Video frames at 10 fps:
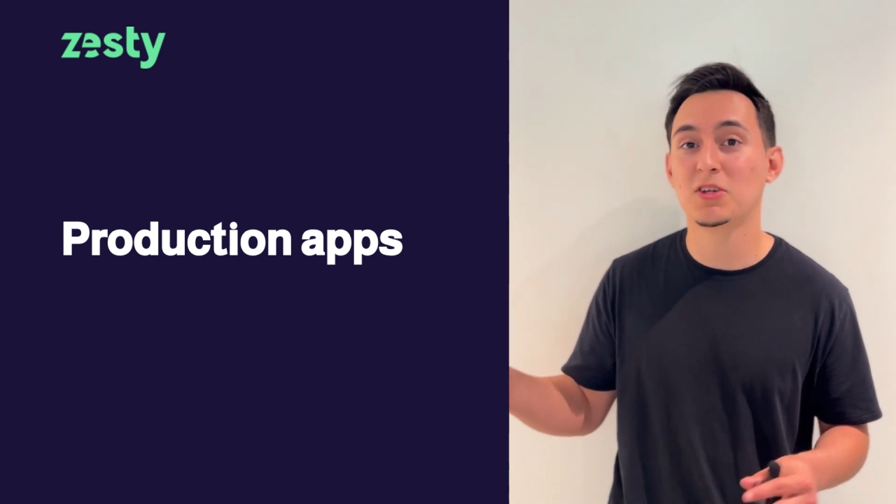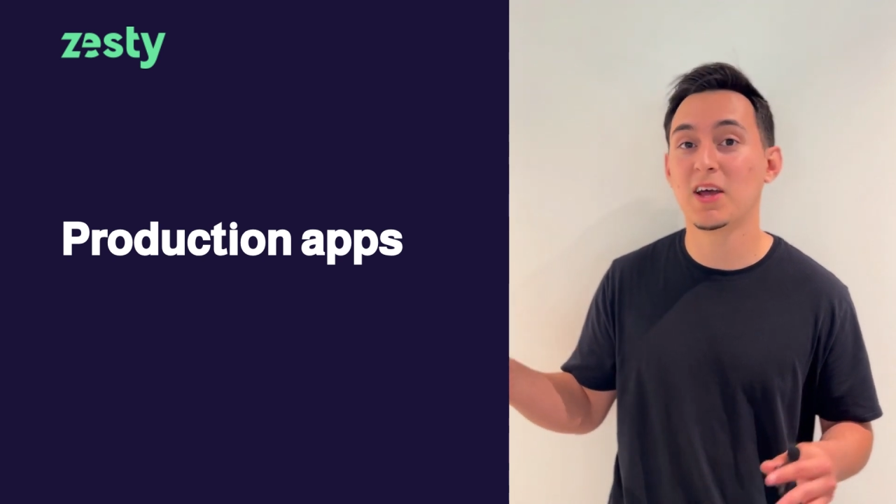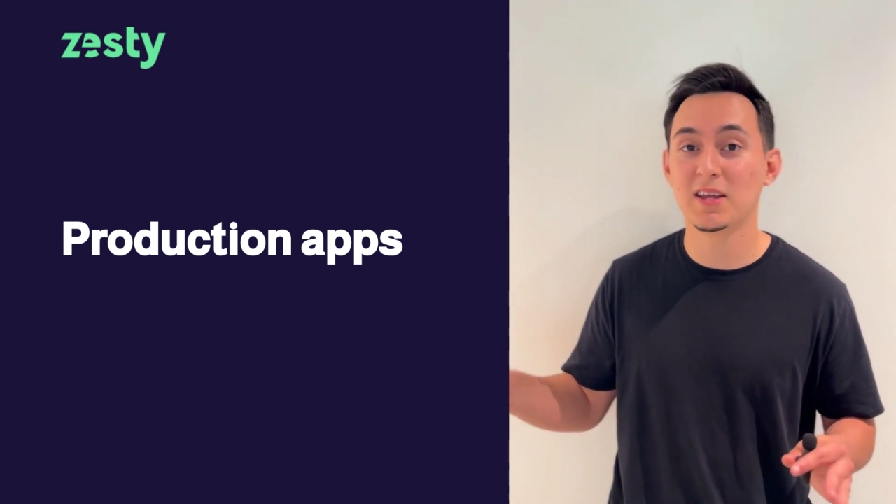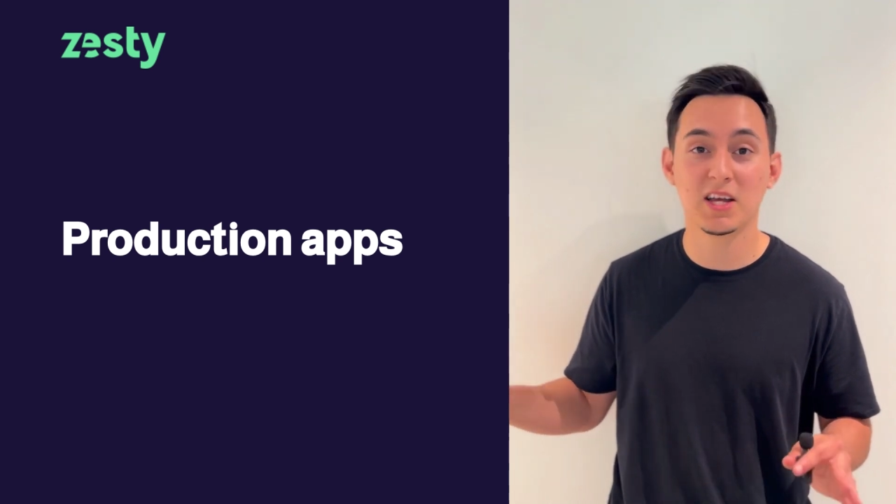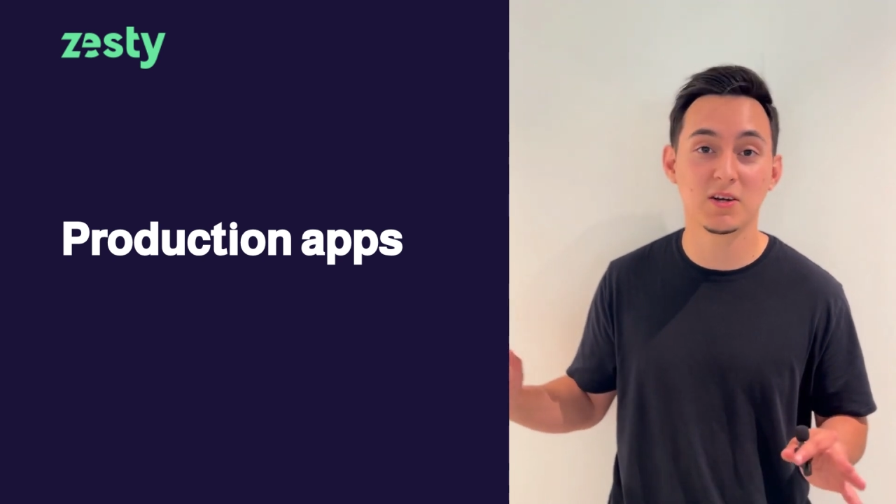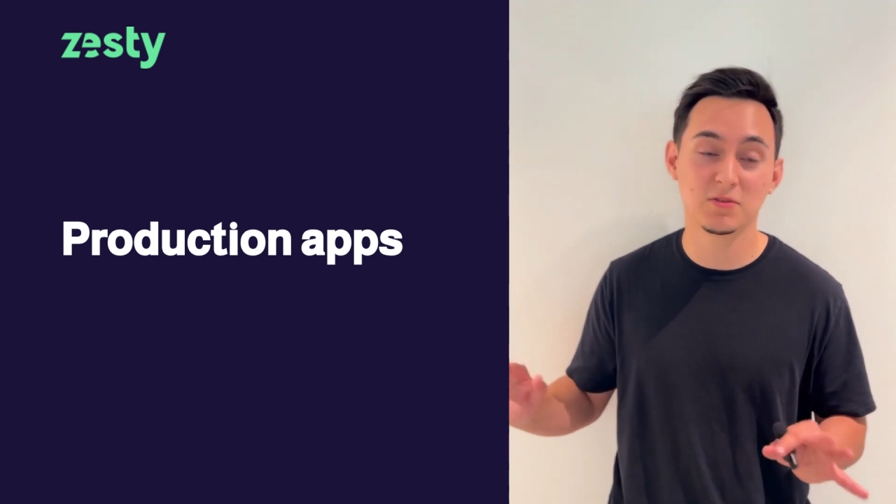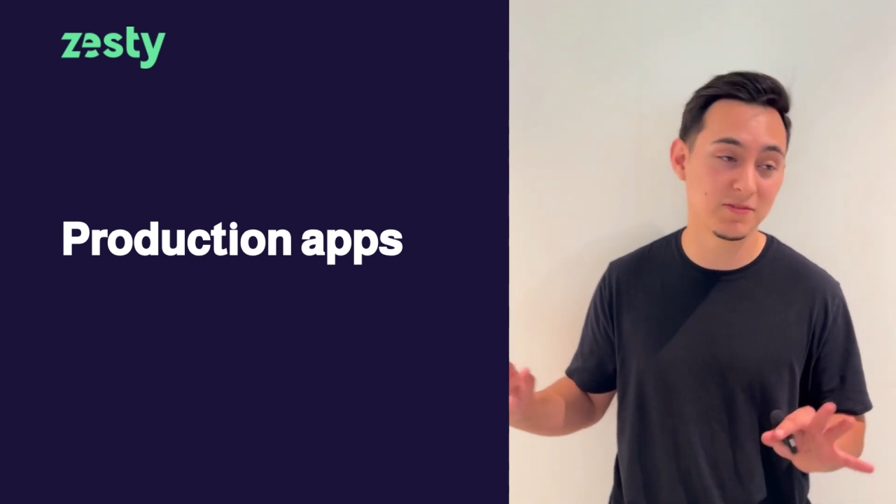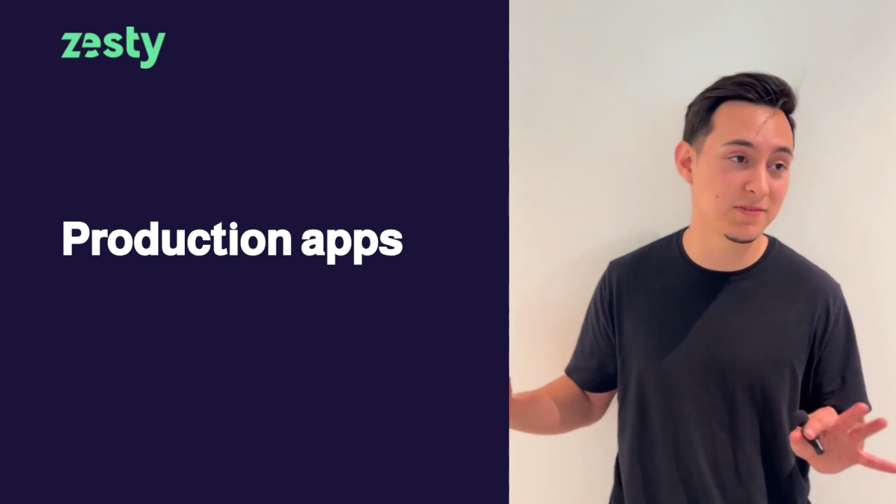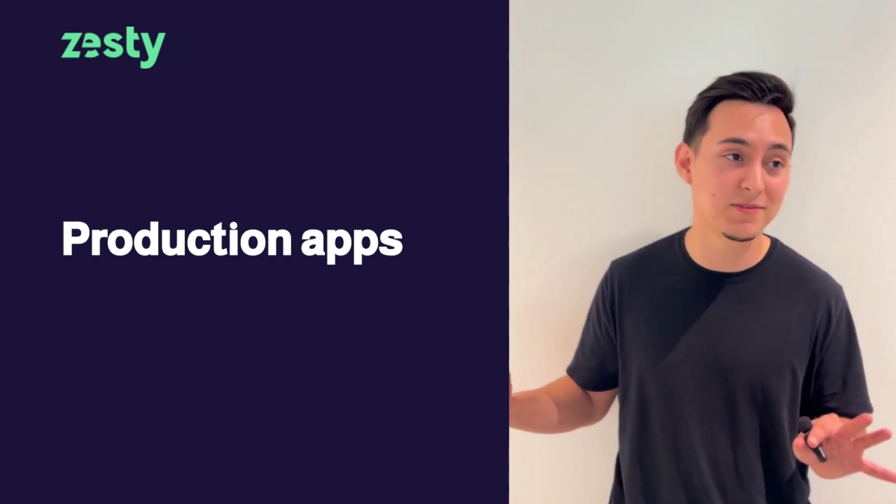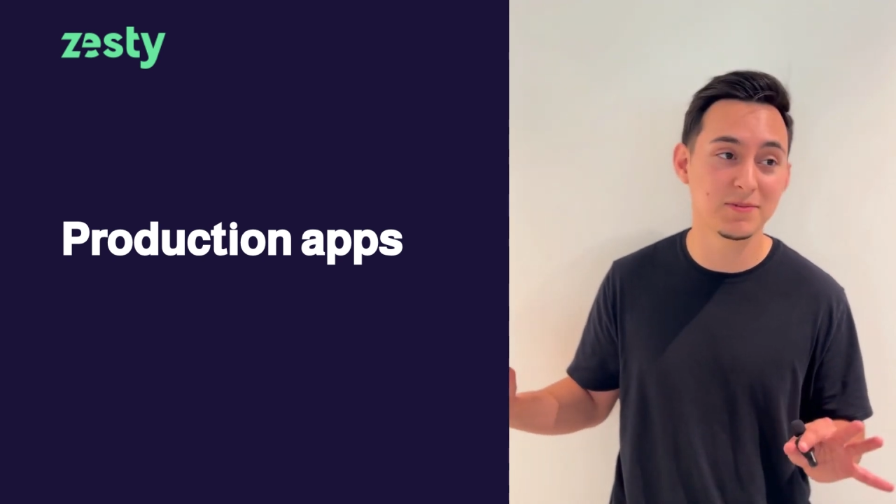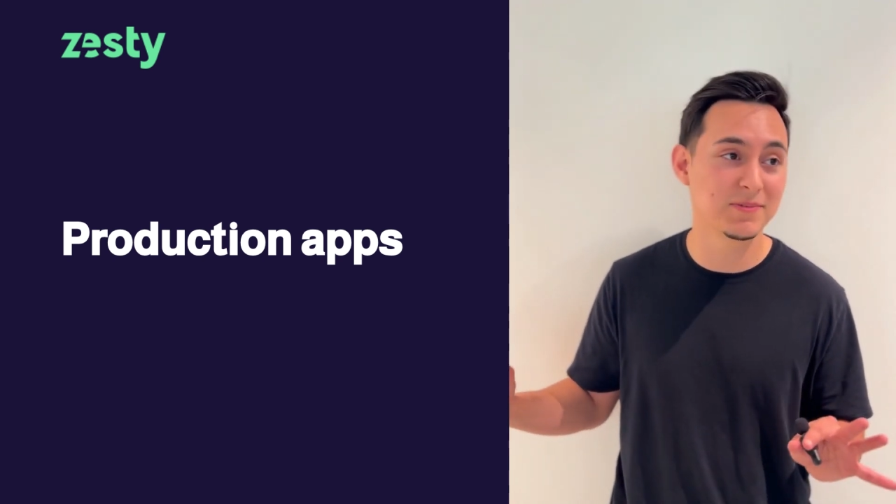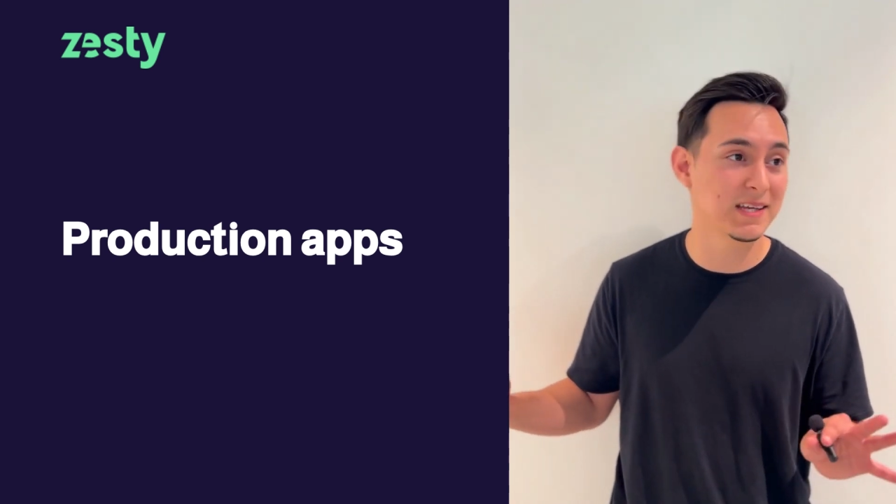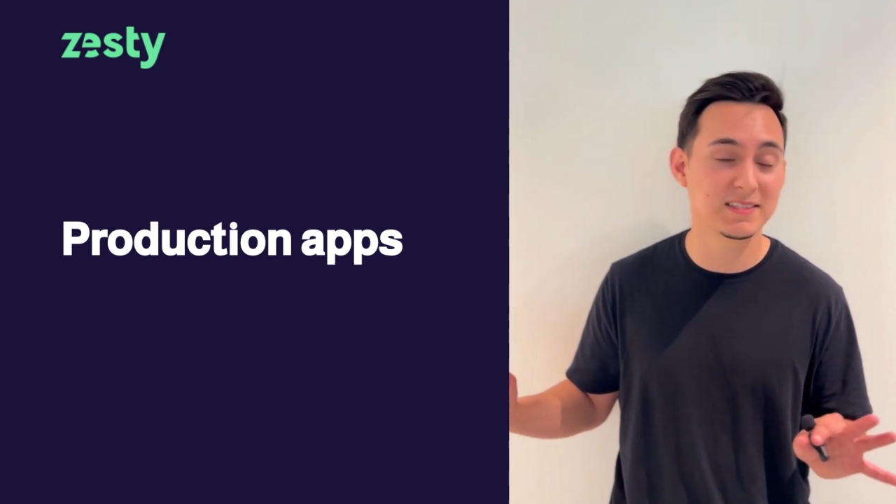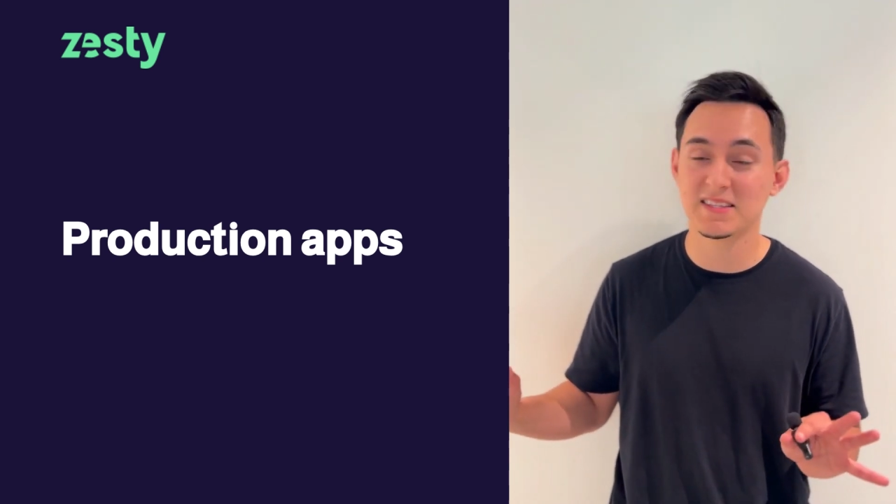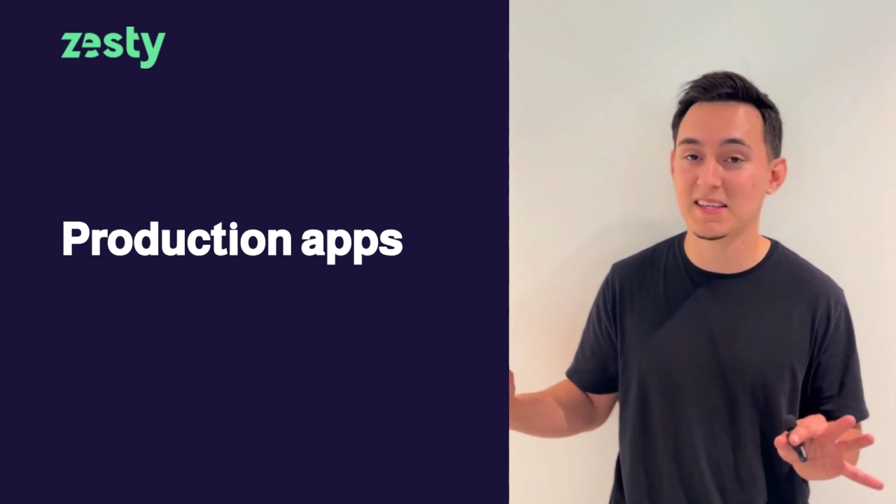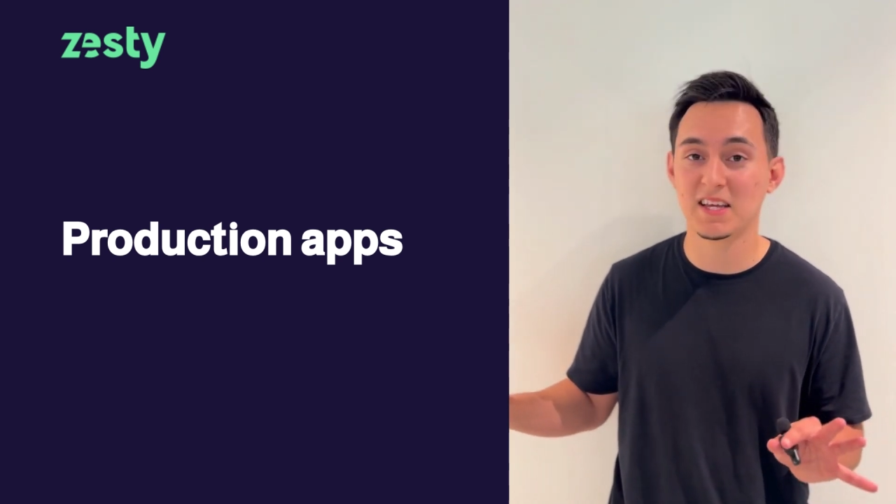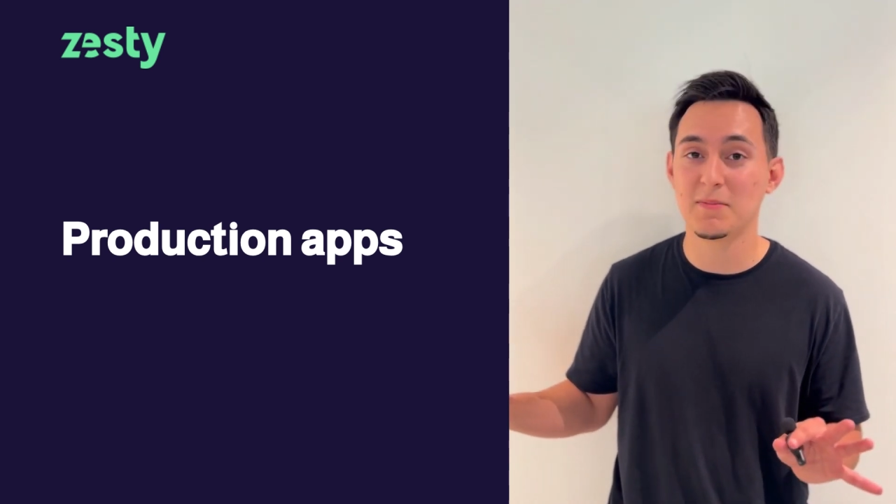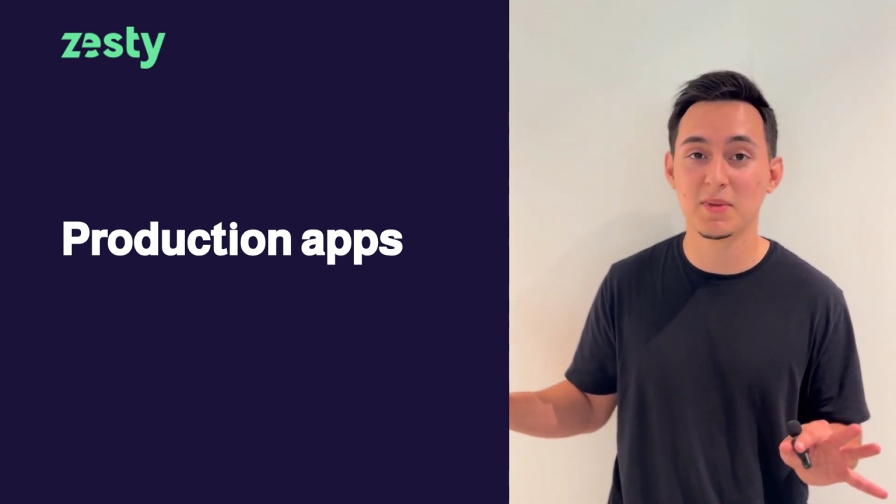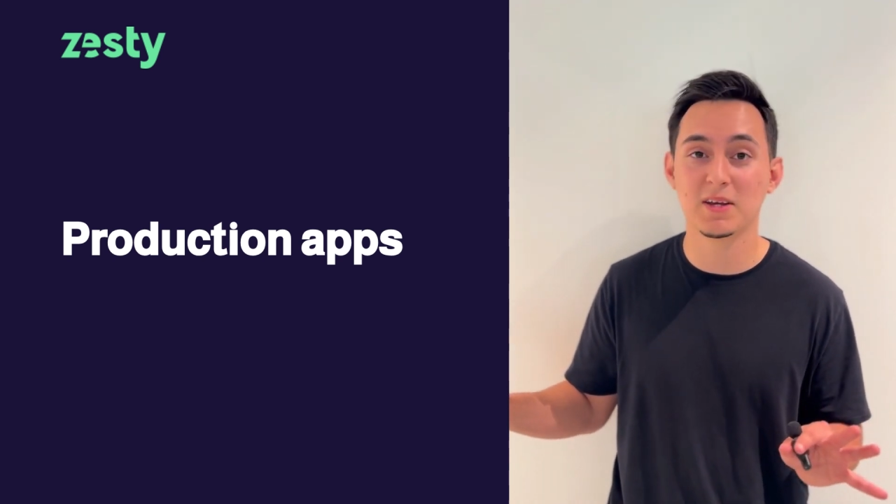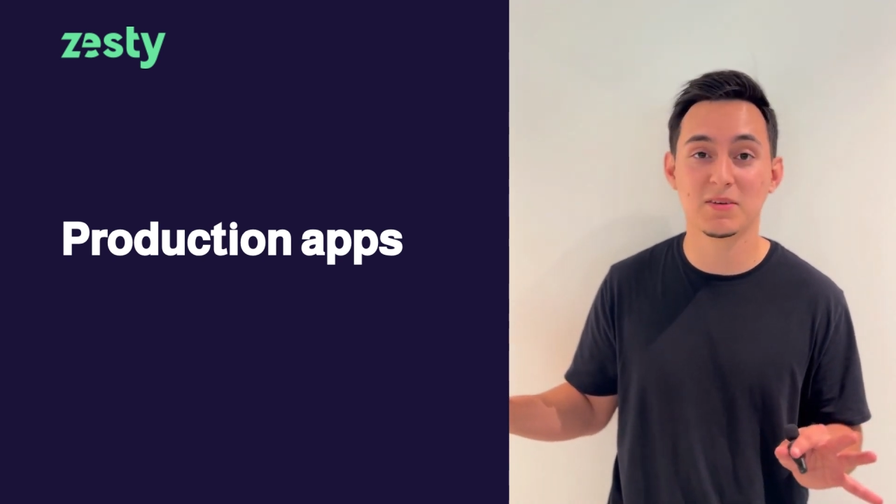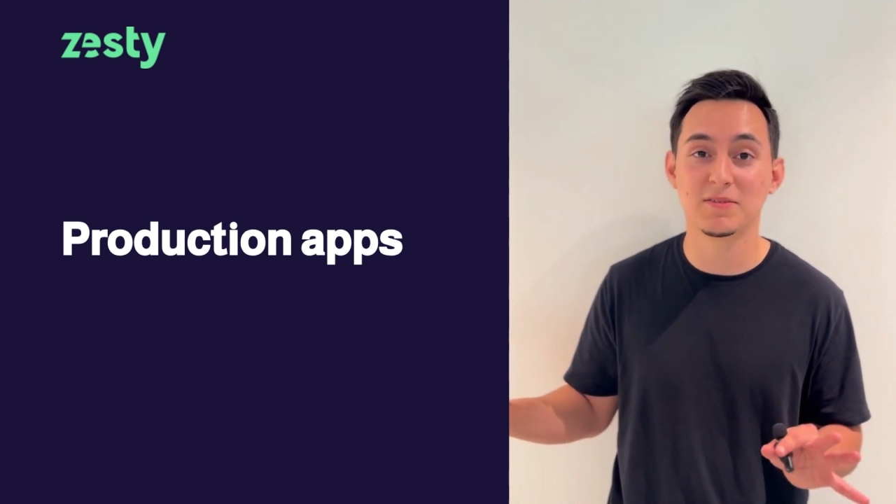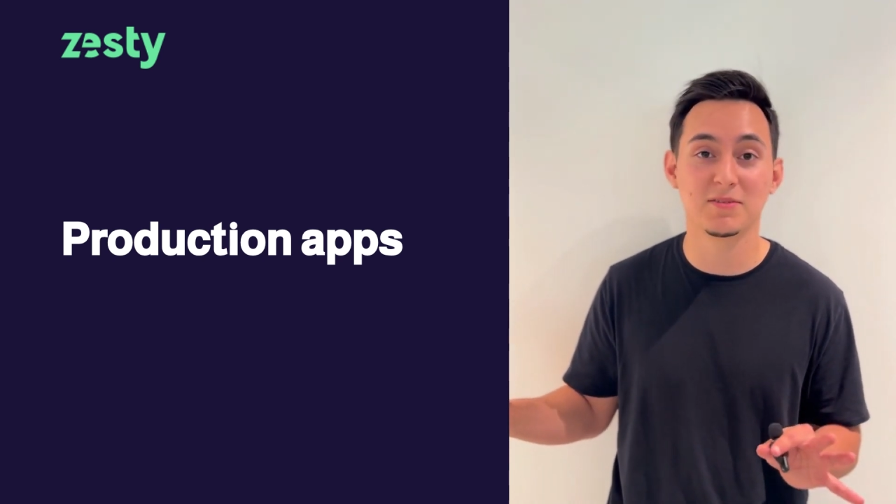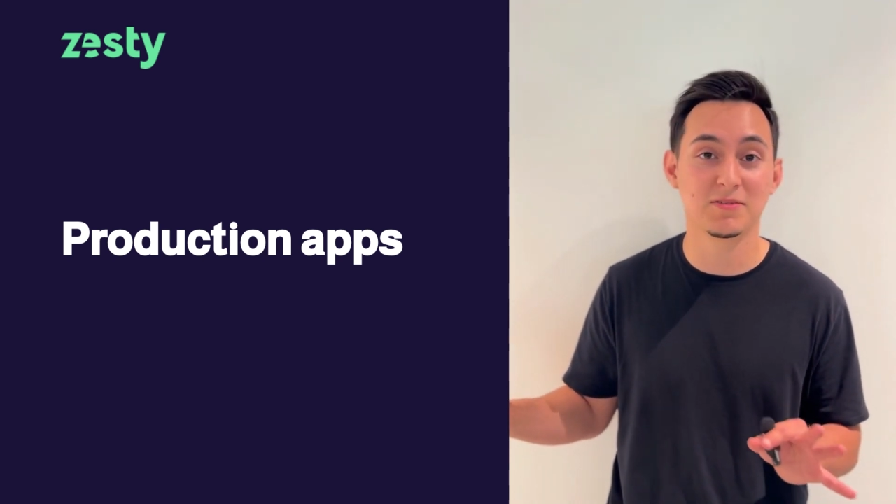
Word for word: check out. That's a nightmare.